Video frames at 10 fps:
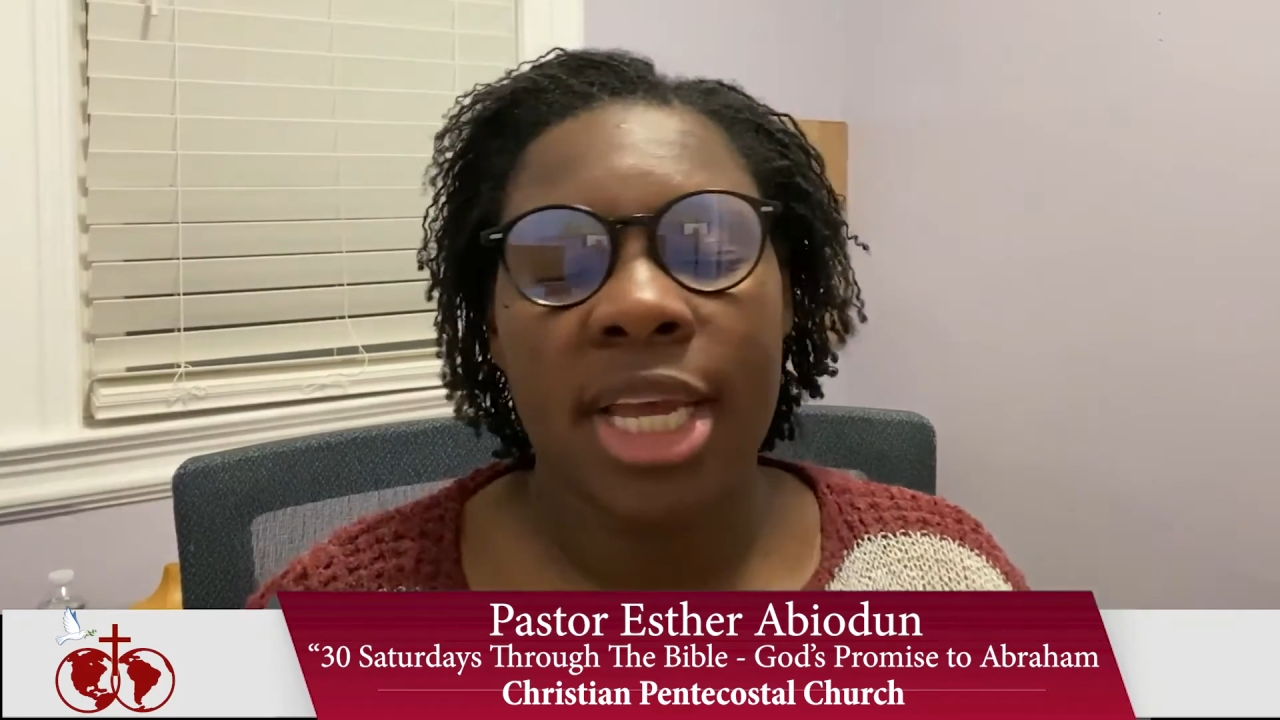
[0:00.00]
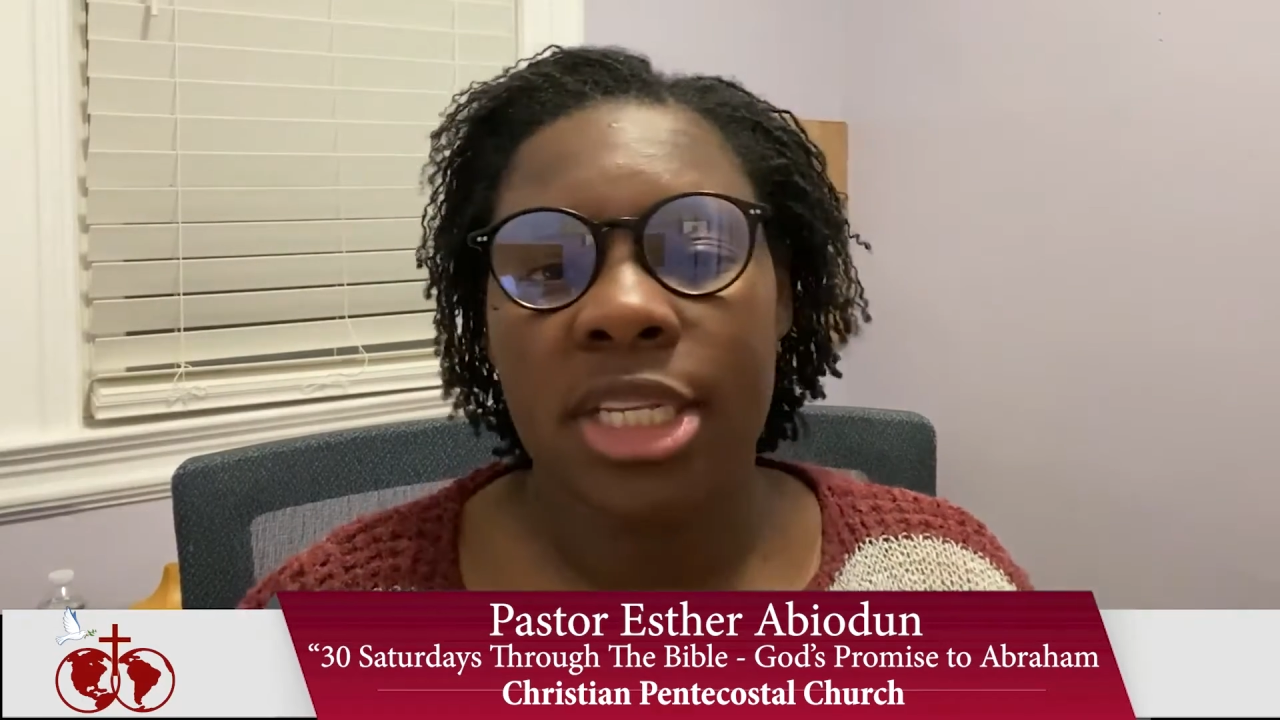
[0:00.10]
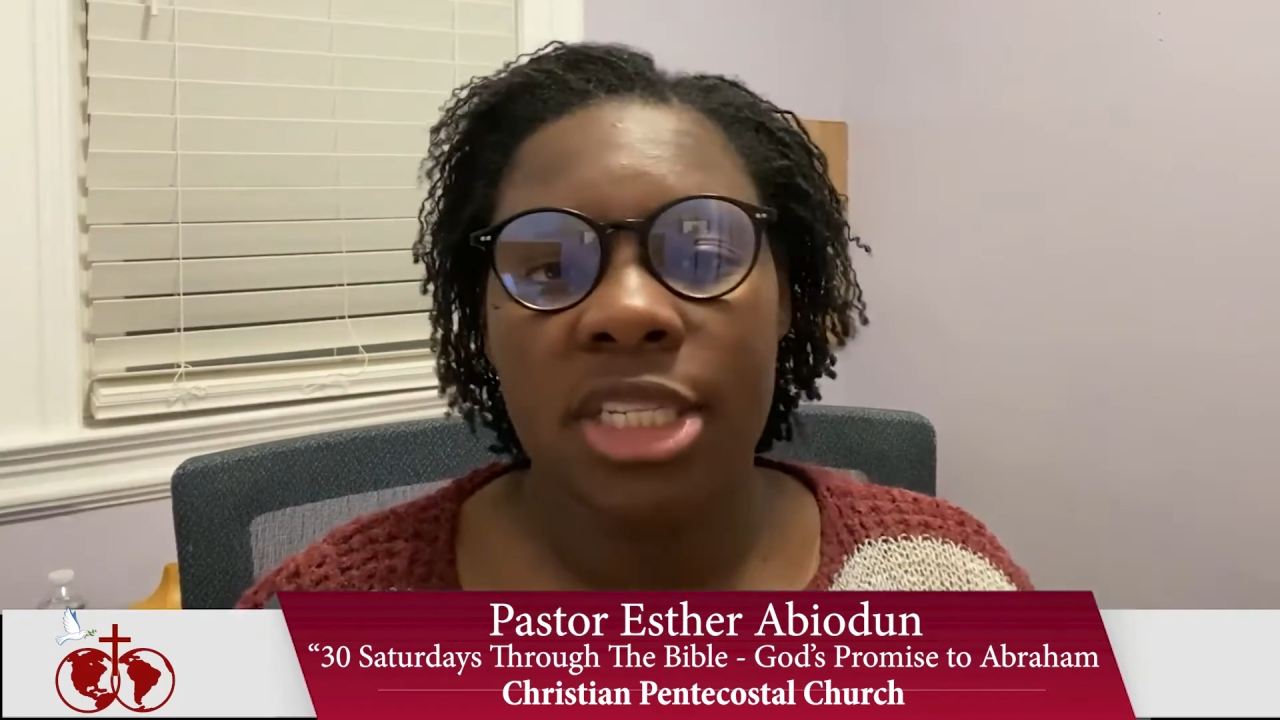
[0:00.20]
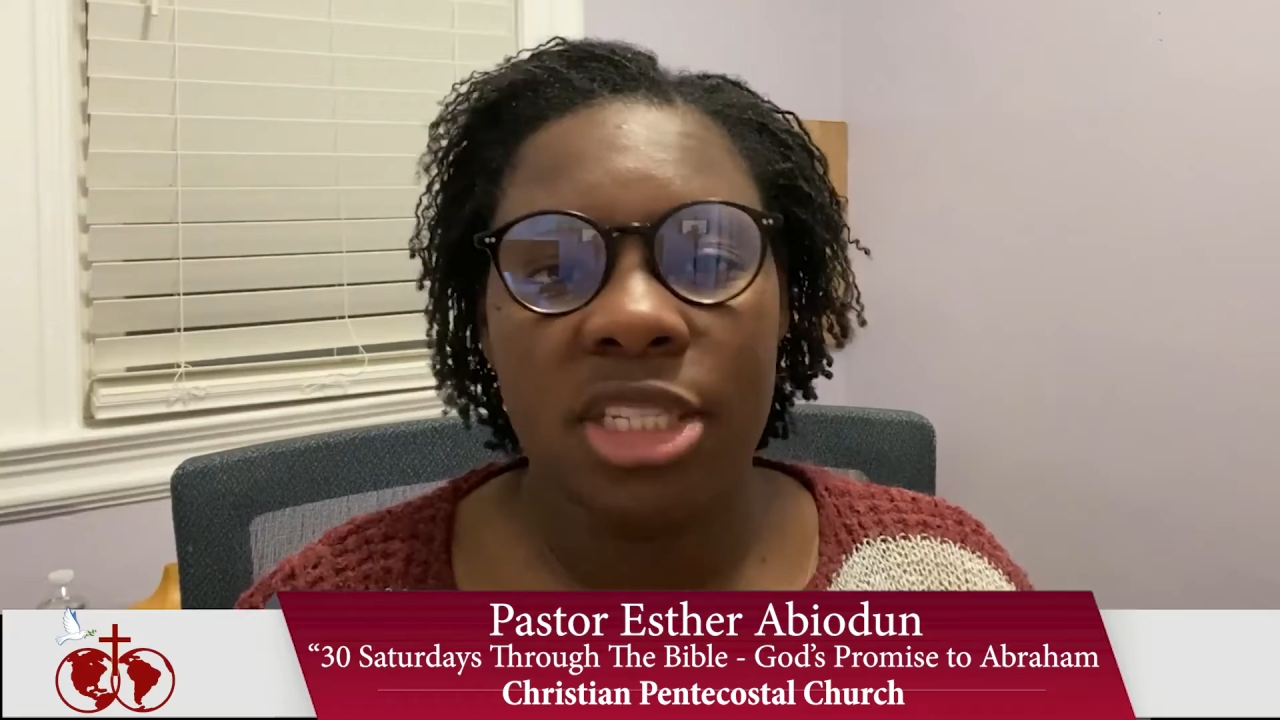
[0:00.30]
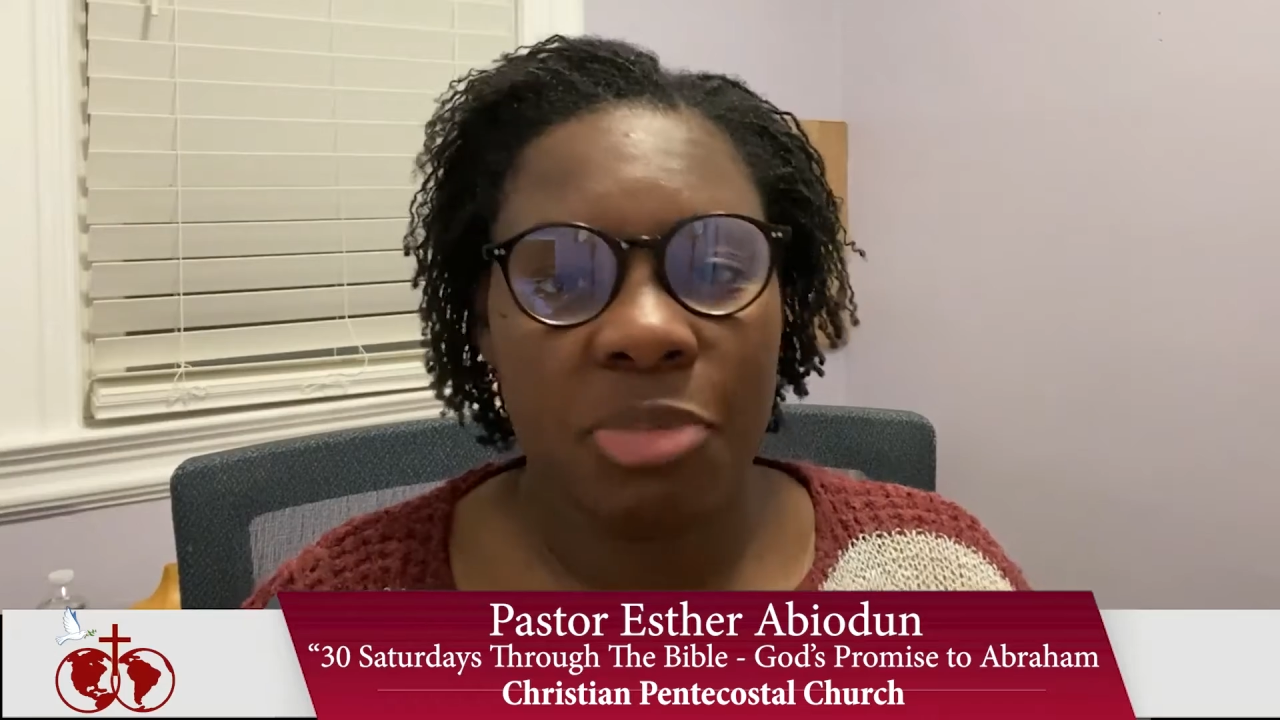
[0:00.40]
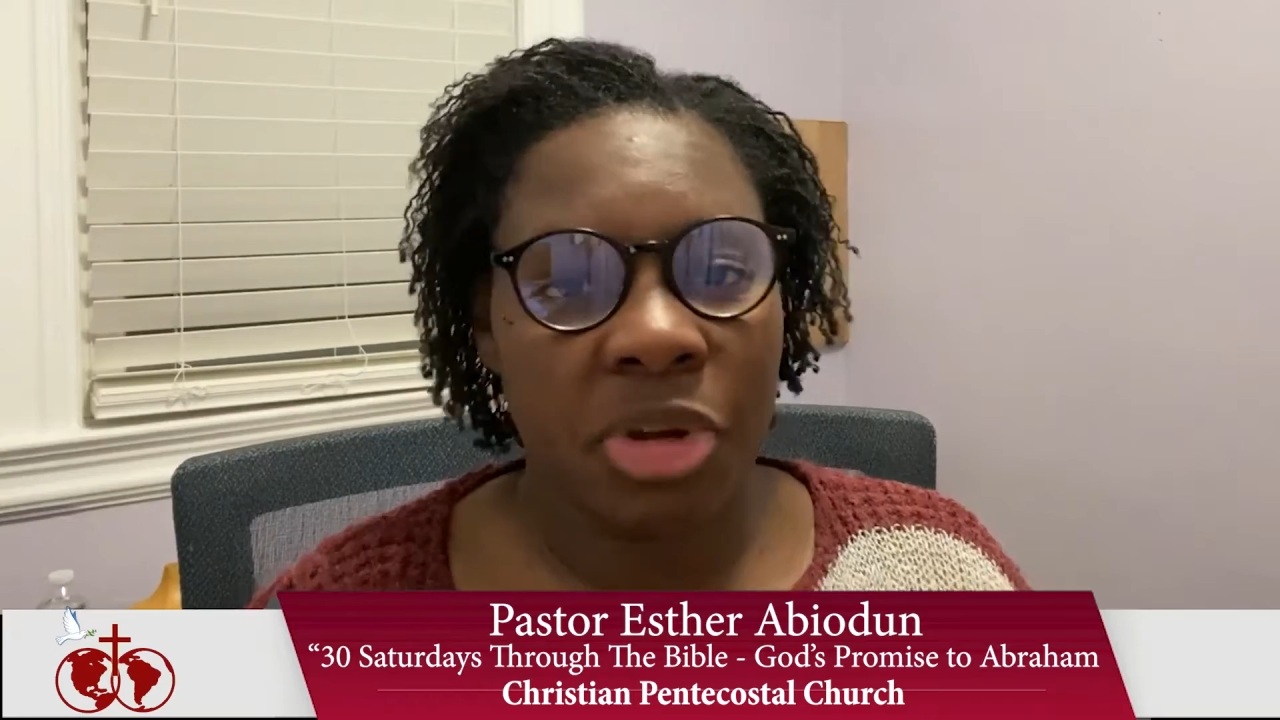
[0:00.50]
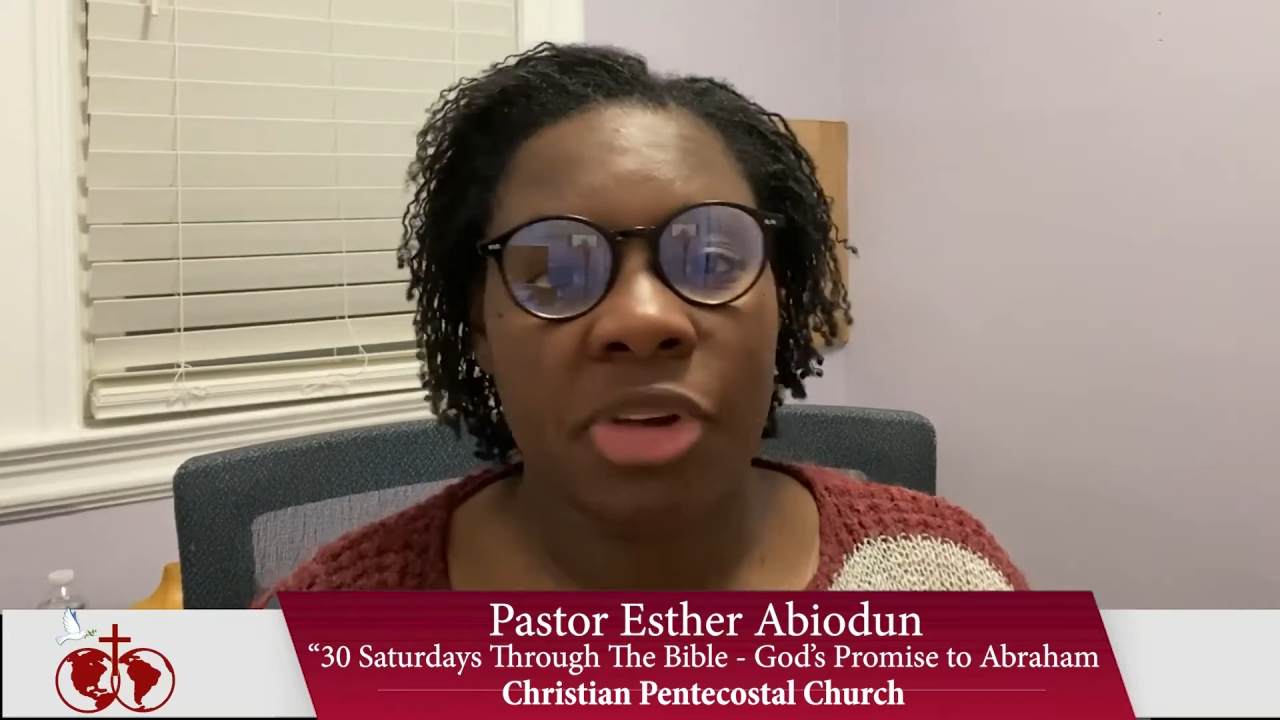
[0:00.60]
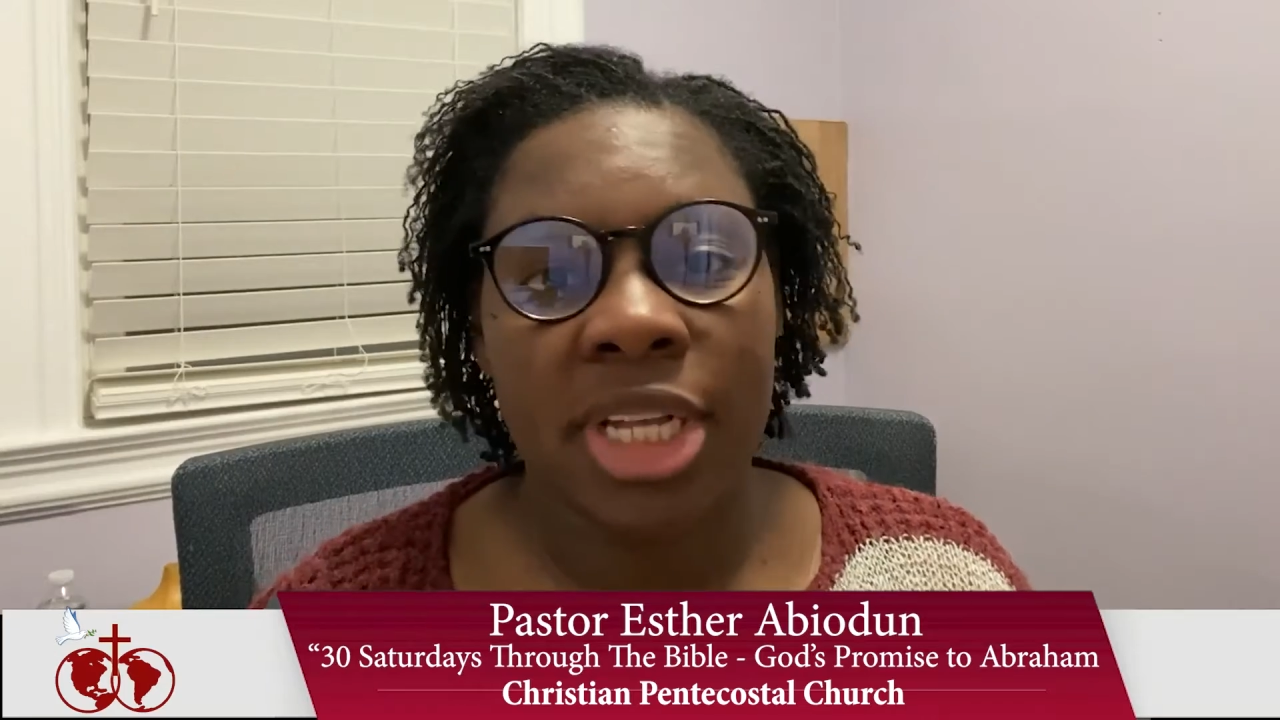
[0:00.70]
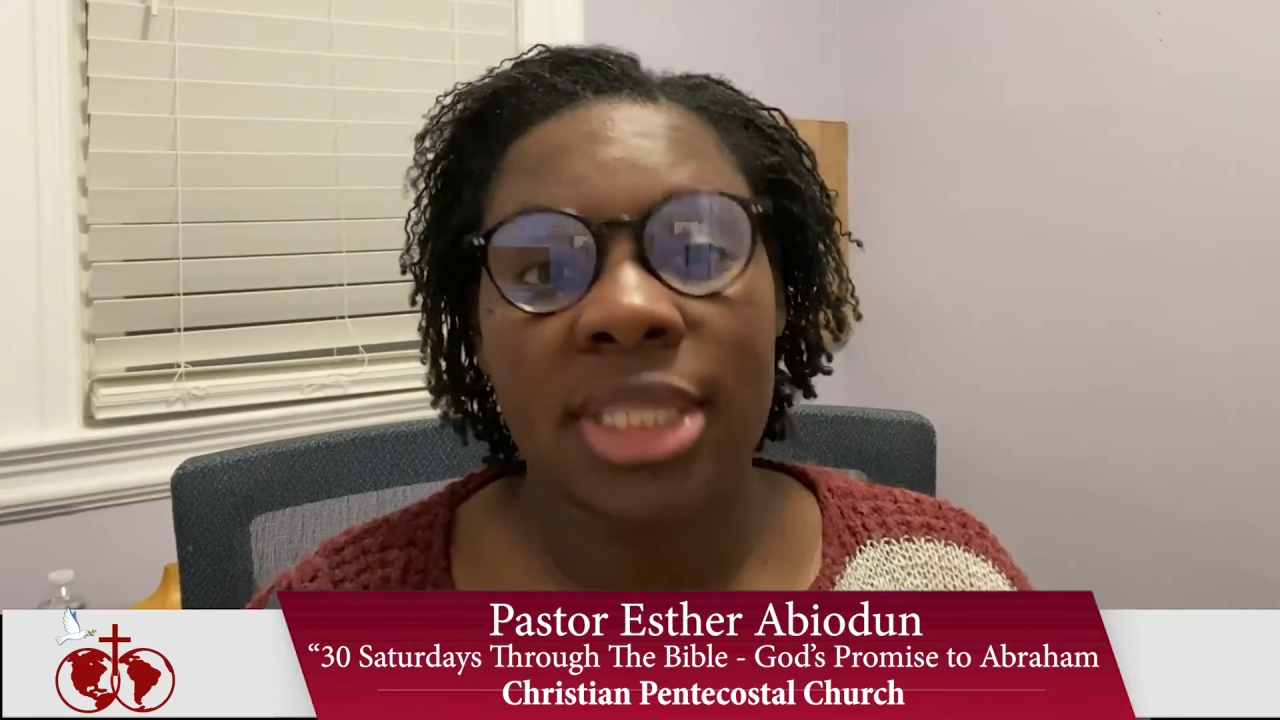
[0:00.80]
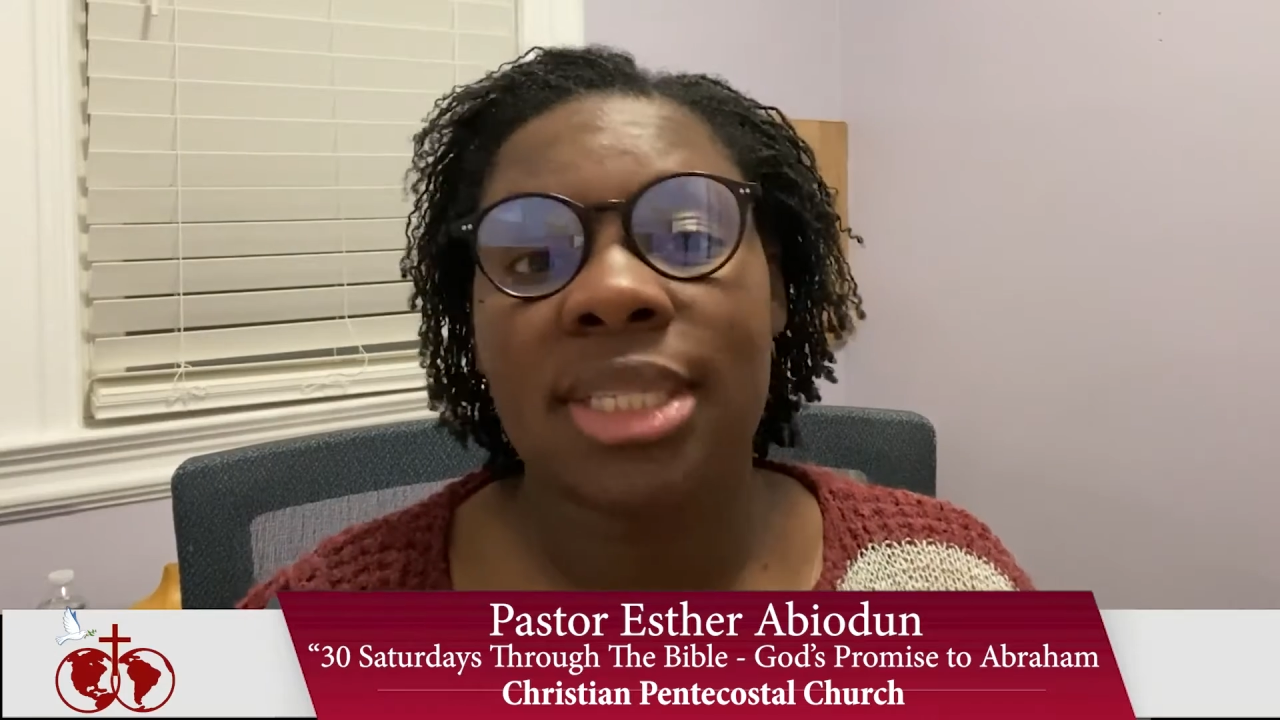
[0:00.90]

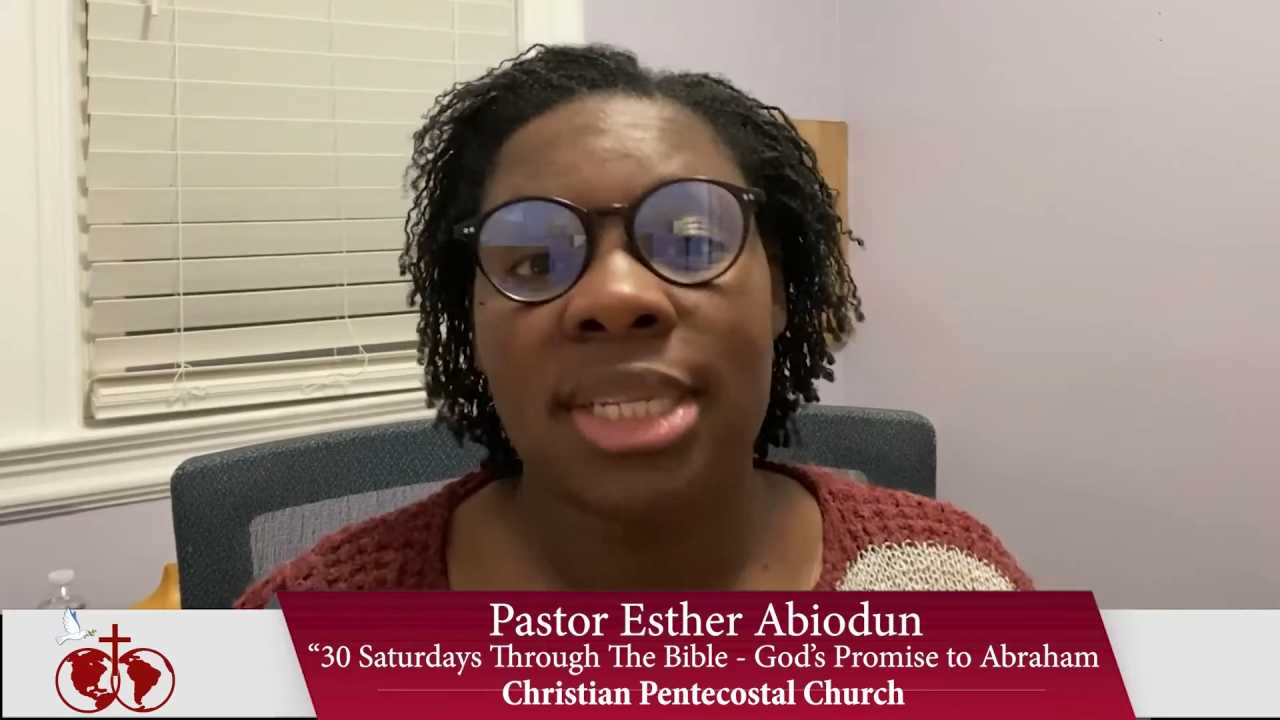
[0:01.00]
experience